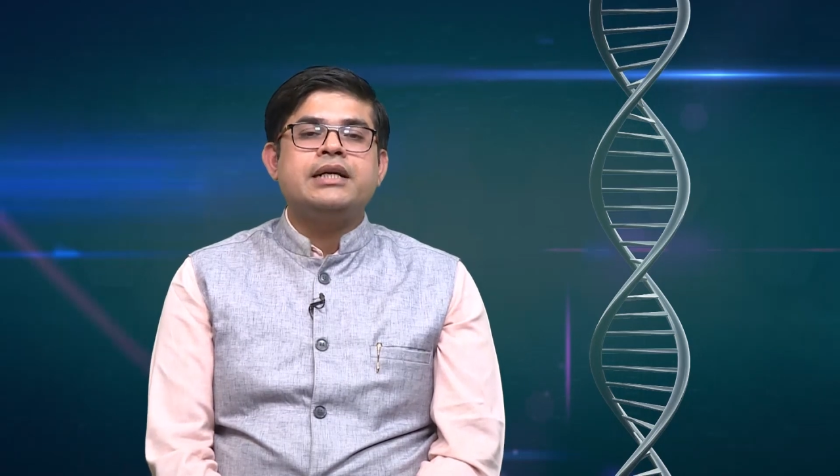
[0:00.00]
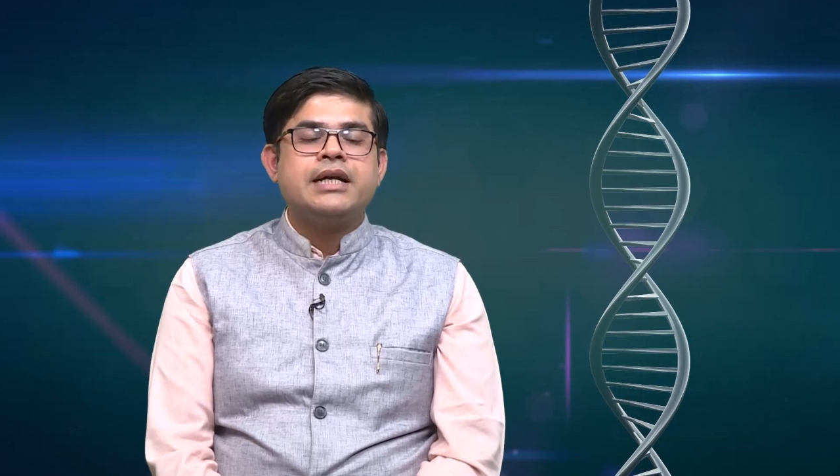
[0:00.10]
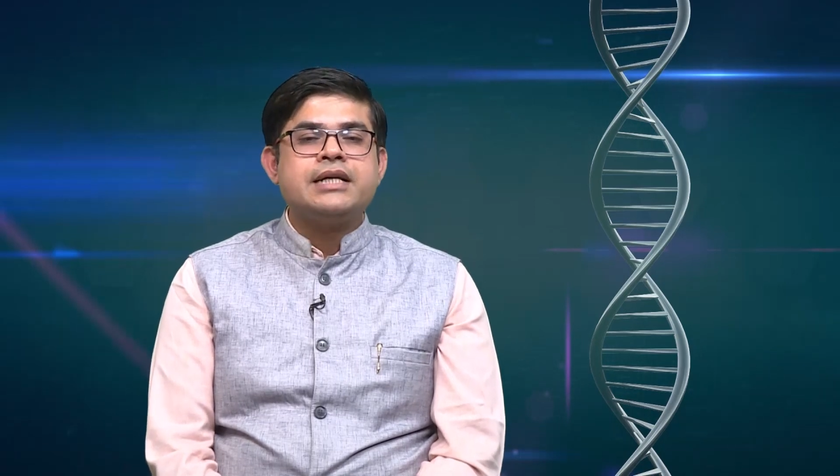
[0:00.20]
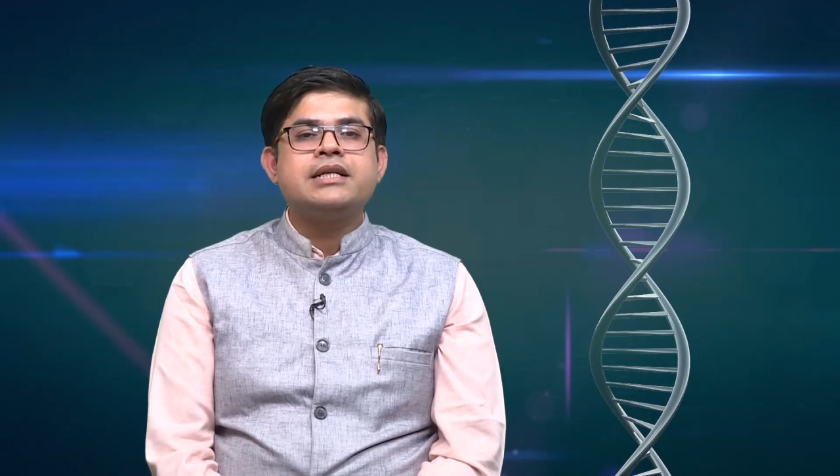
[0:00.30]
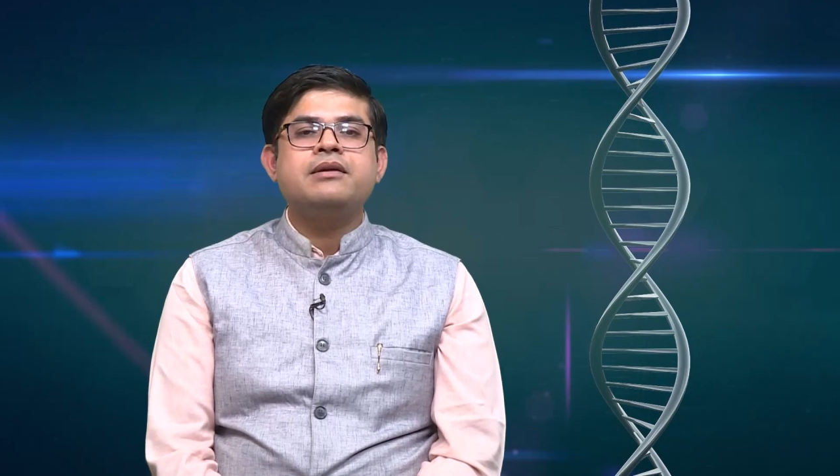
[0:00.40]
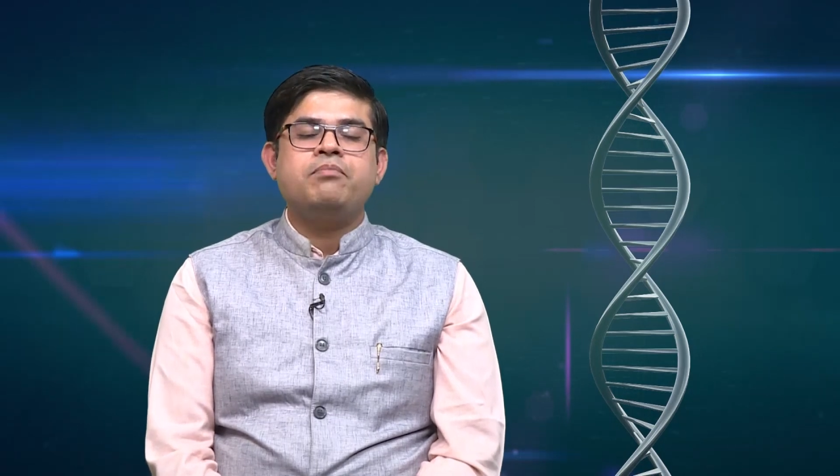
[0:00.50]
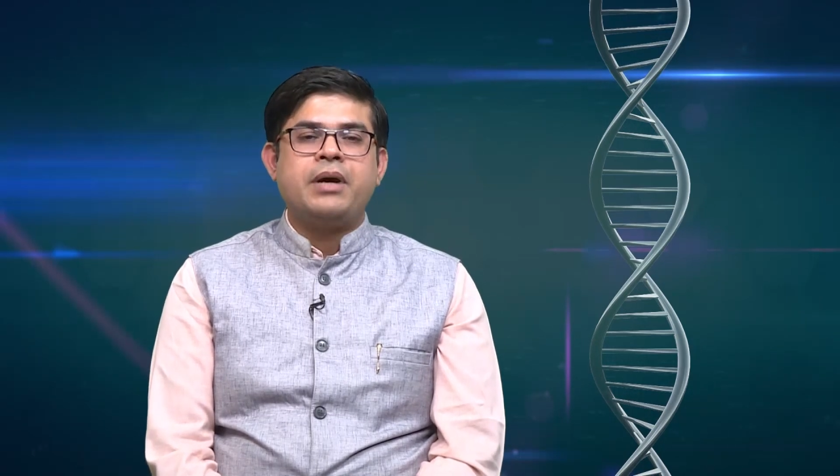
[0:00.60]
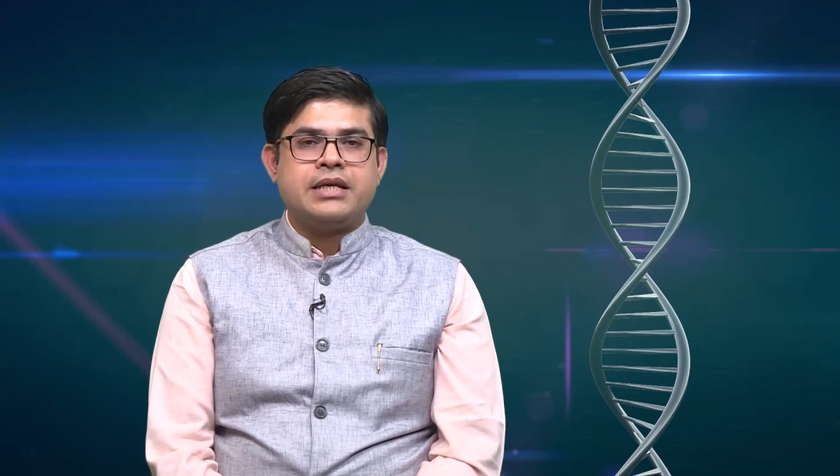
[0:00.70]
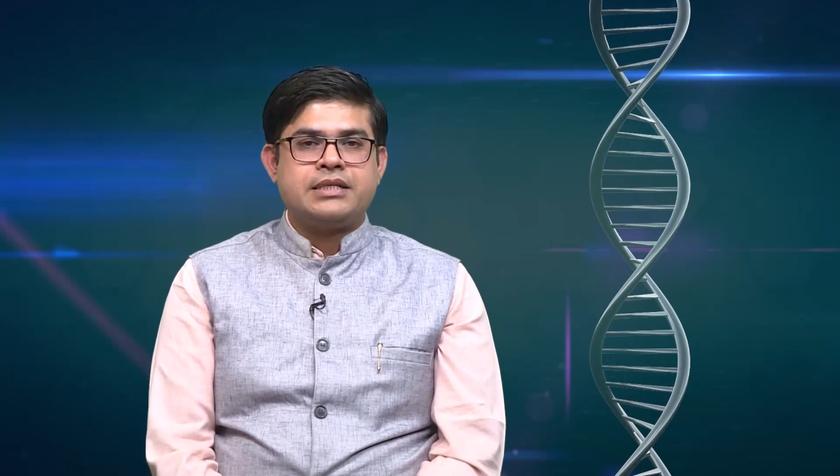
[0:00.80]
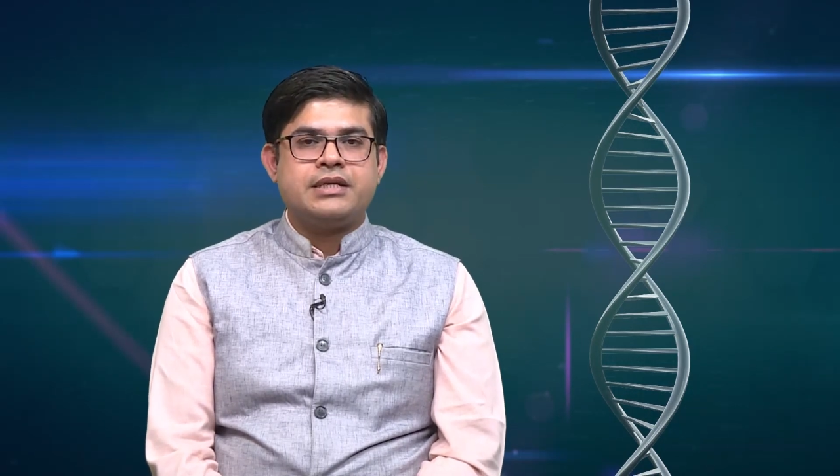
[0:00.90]
does not
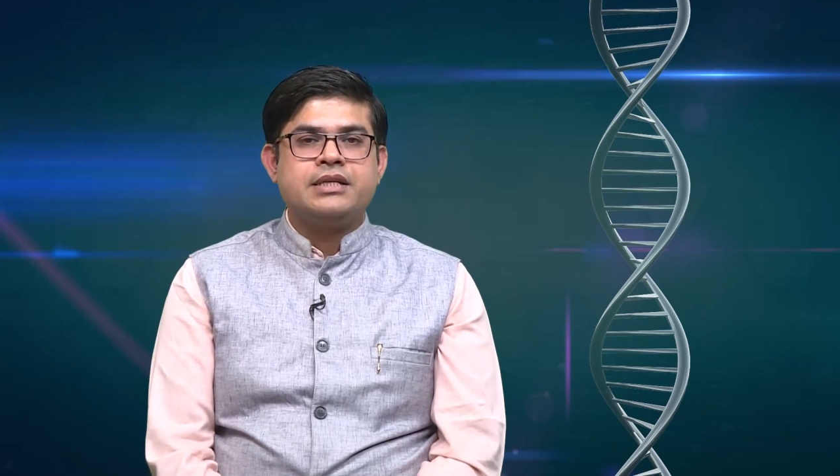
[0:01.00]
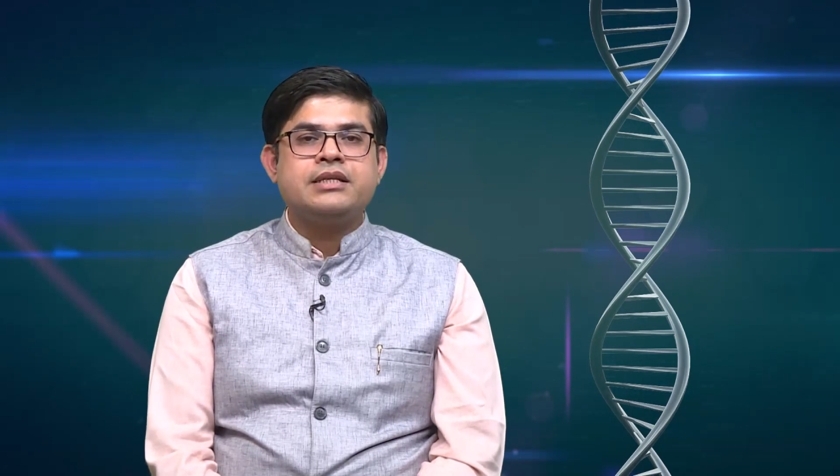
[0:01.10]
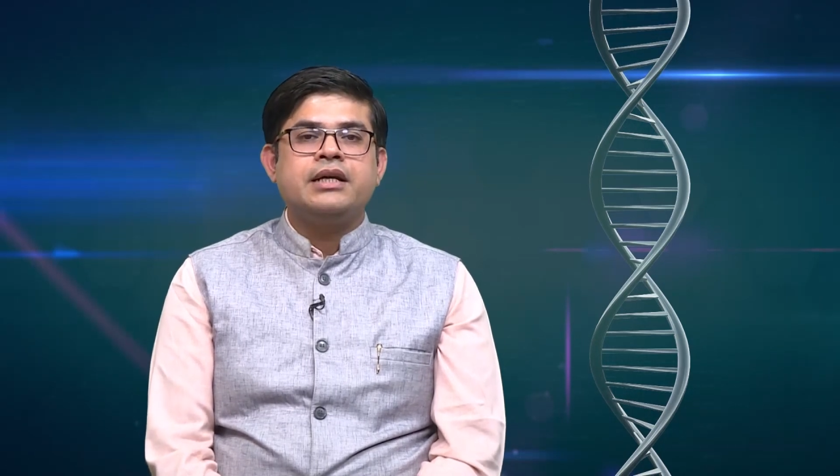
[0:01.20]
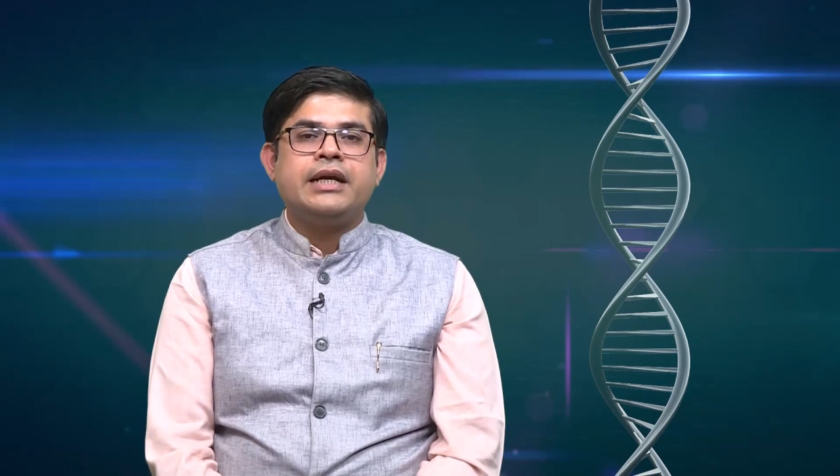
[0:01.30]
passes,